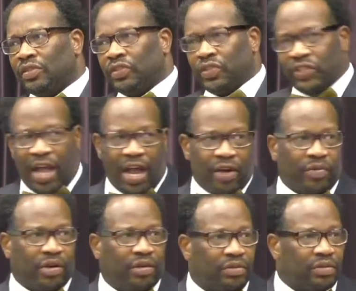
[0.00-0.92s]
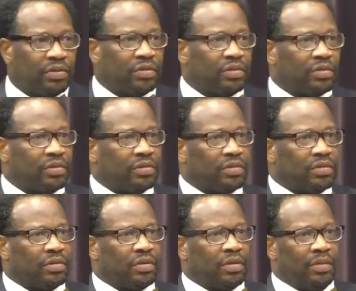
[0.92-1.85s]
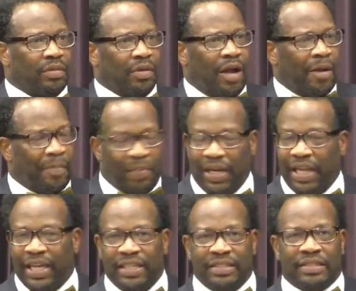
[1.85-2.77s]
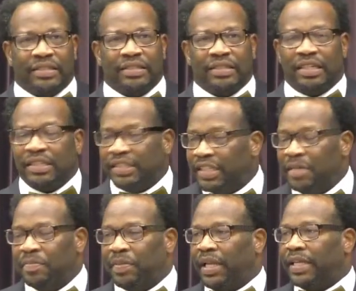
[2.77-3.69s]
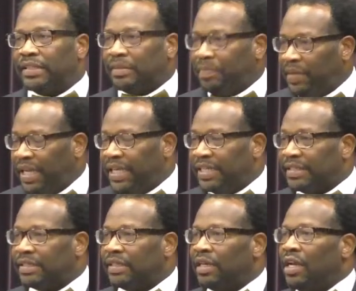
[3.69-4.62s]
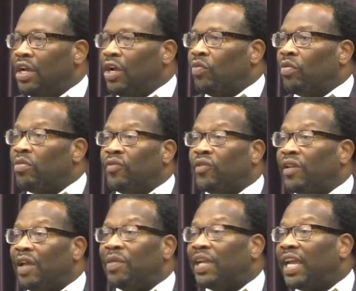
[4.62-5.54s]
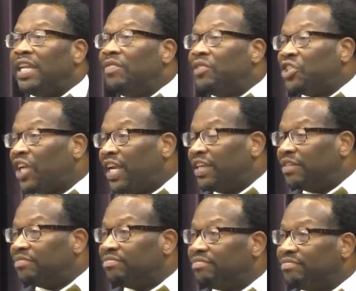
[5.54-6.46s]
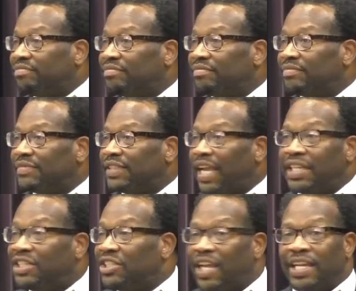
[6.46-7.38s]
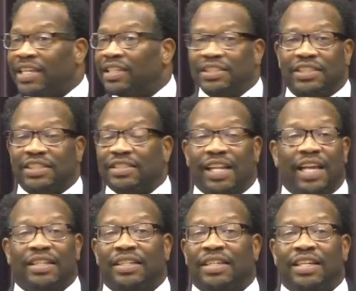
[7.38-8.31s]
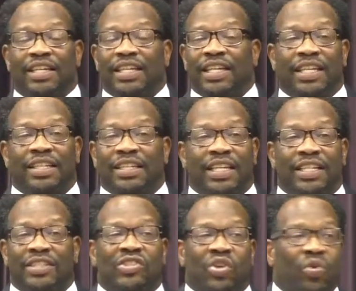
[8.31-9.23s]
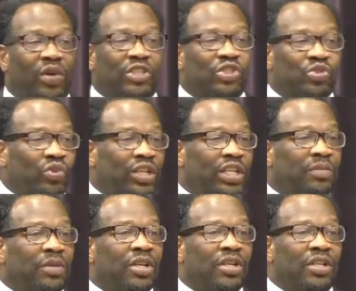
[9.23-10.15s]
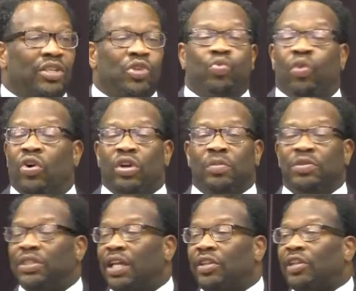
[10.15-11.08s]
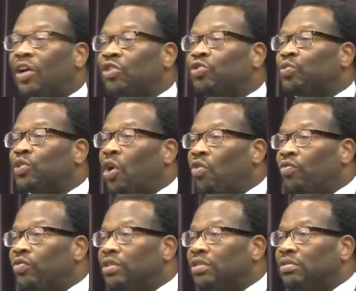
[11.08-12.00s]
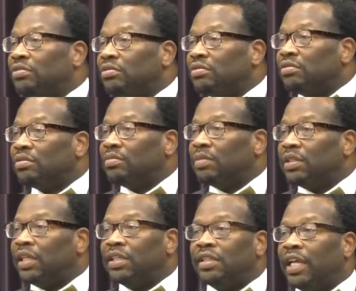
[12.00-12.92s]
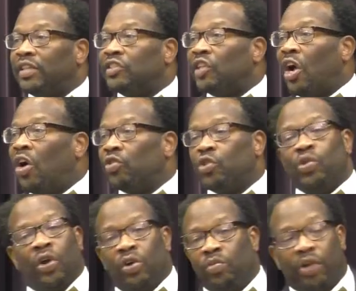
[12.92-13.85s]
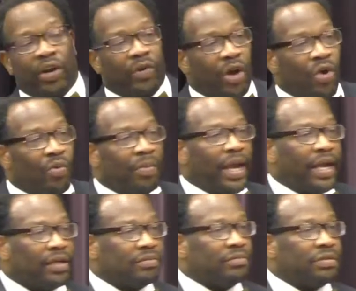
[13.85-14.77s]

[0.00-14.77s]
sorrow. A place, a deep place, a place where we feel like we can't even shake it. Can't shake it. It's just like, it, it is so extreme. You woke up and said, I thought you was over it. But that, that song you heard brought it on back.